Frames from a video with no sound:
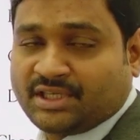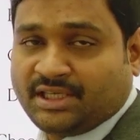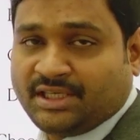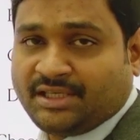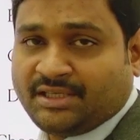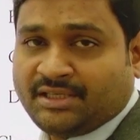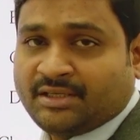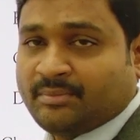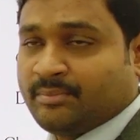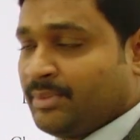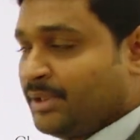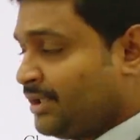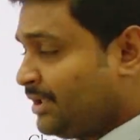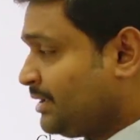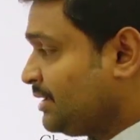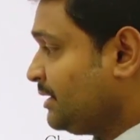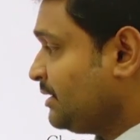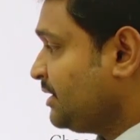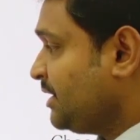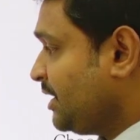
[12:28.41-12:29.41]
but they
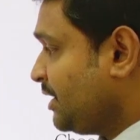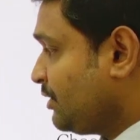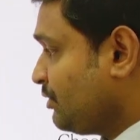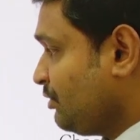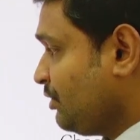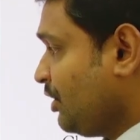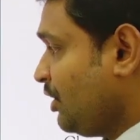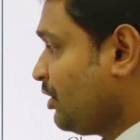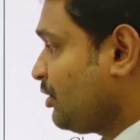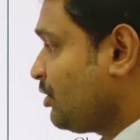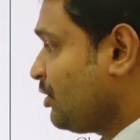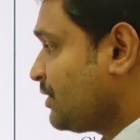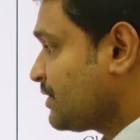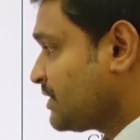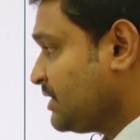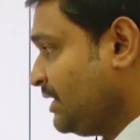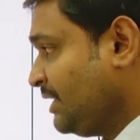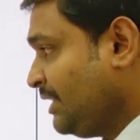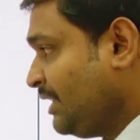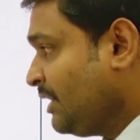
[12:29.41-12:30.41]
do not cause the
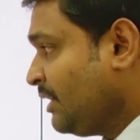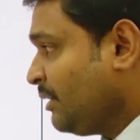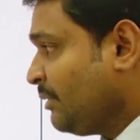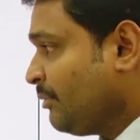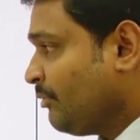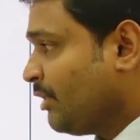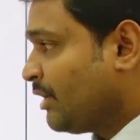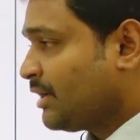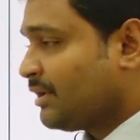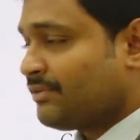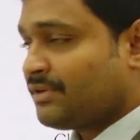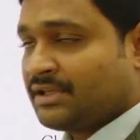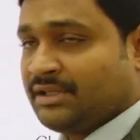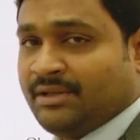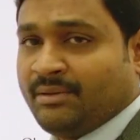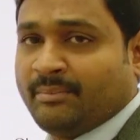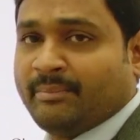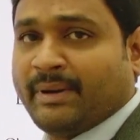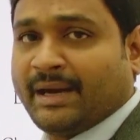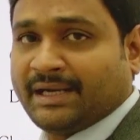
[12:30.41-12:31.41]
whatever the
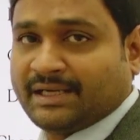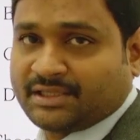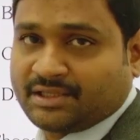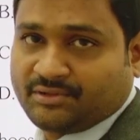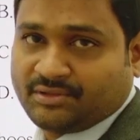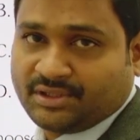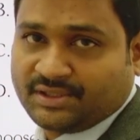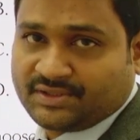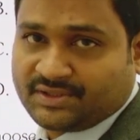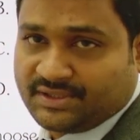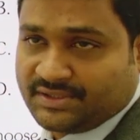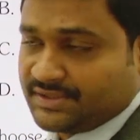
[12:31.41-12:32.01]
mad cow disease.